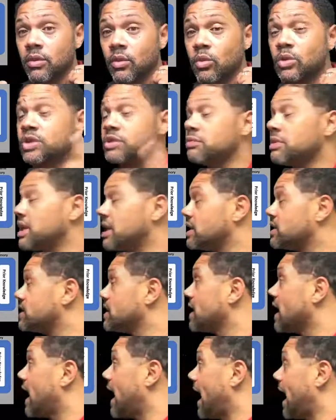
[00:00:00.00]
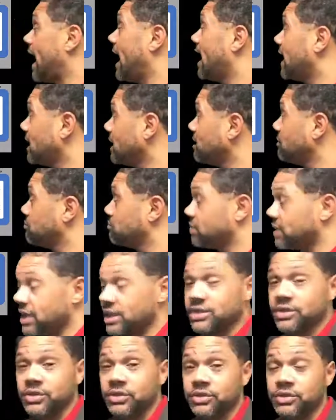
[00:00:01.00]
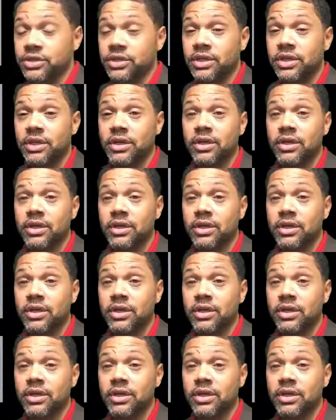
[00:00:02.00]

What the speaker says: which means adding pictures